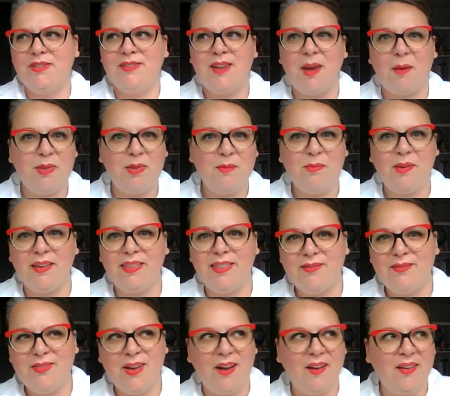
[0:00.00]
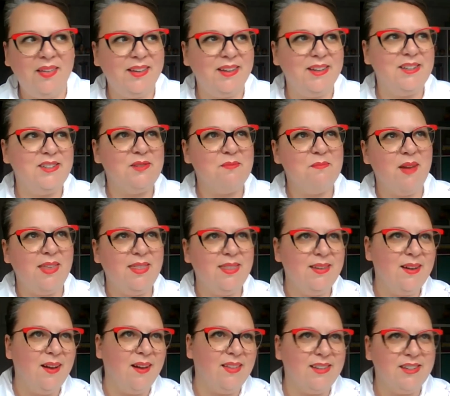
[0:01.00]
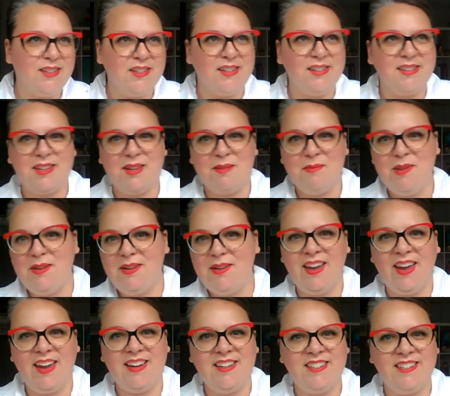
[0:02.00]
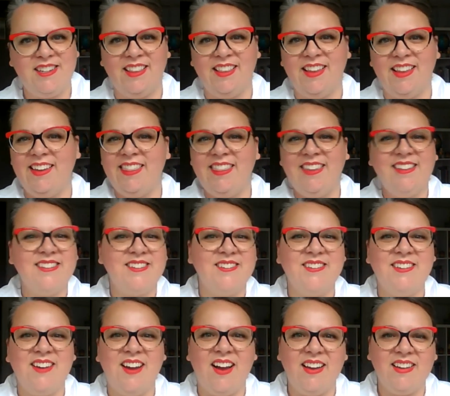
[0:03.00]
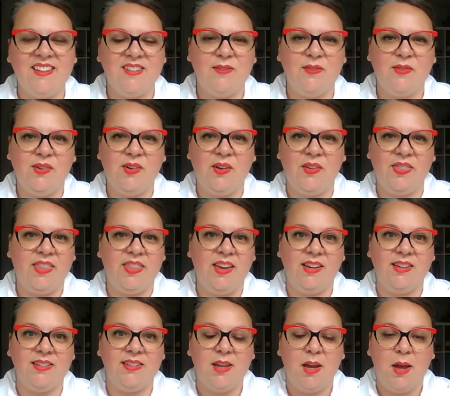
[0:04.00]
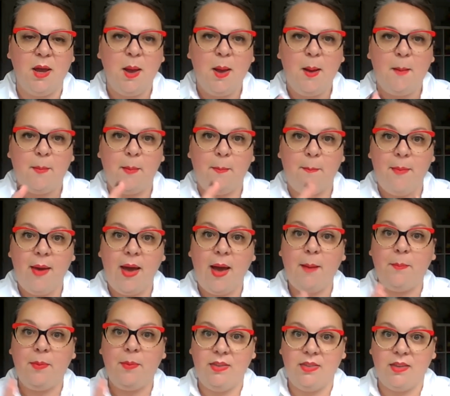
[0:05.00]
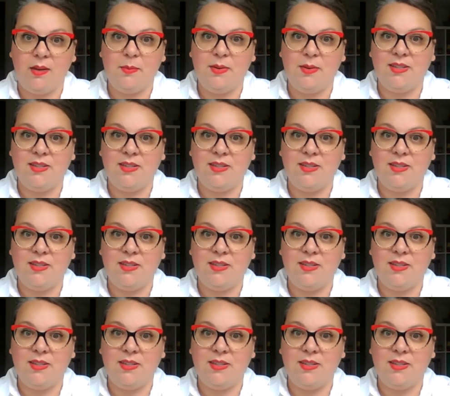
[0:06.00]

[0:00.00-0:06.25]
Depth and breadth of knowledge, methodologies, communication, like these are not difficult things, but mapping